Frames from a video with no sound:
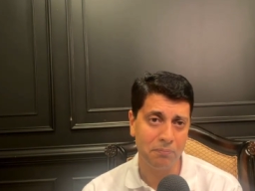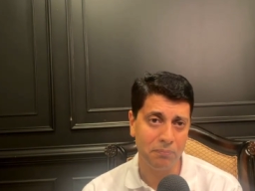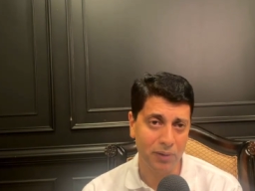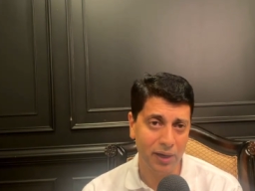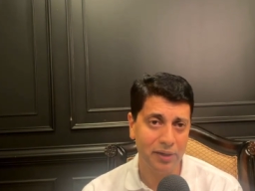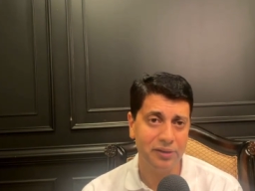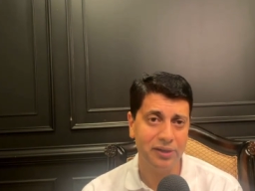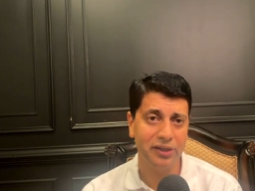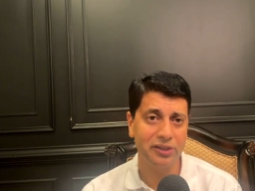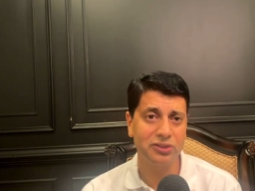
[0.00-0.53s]

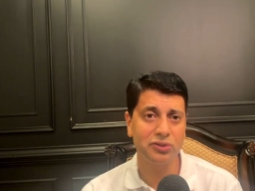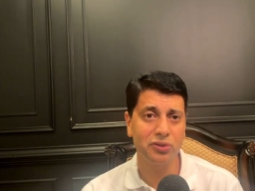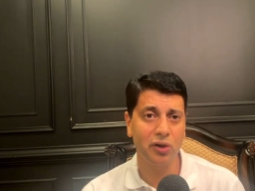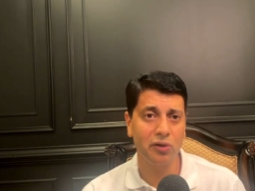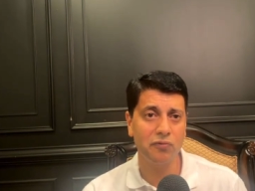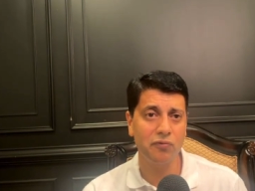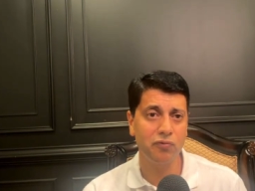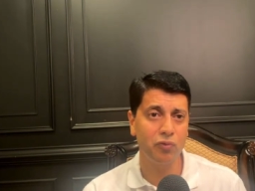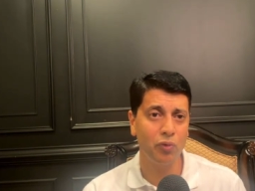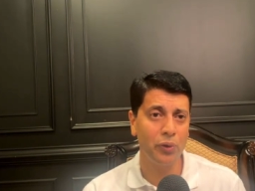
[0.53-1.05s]
blood is
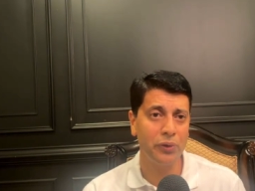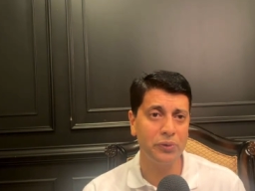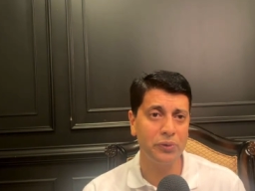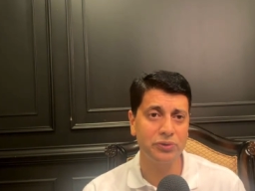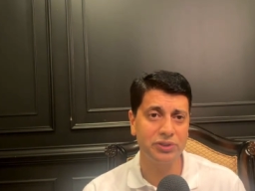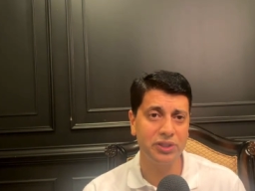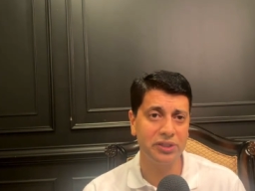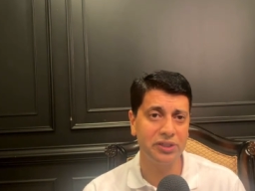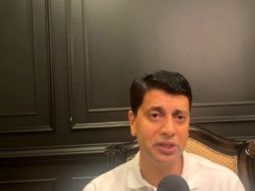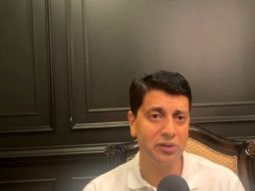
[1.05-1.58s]
not flowing to
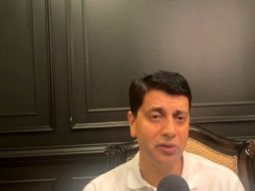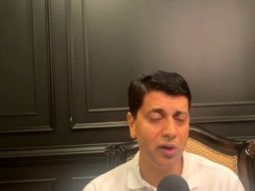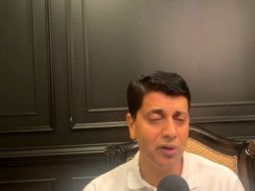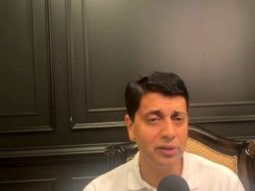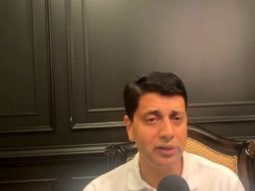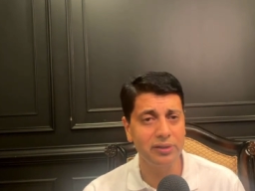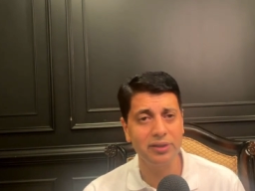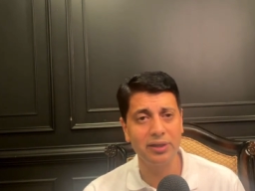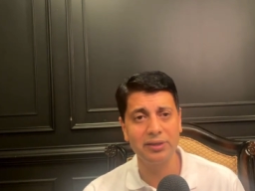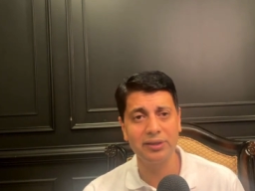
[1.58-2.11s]
certain
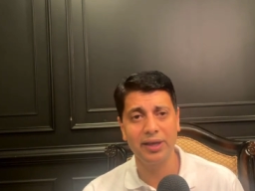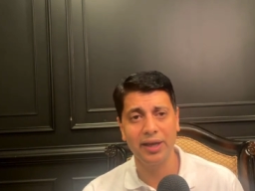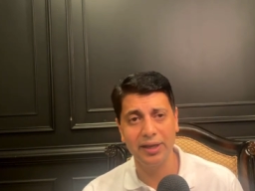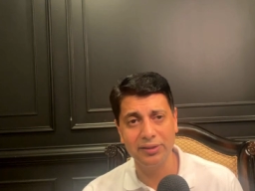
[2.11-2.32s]
organ and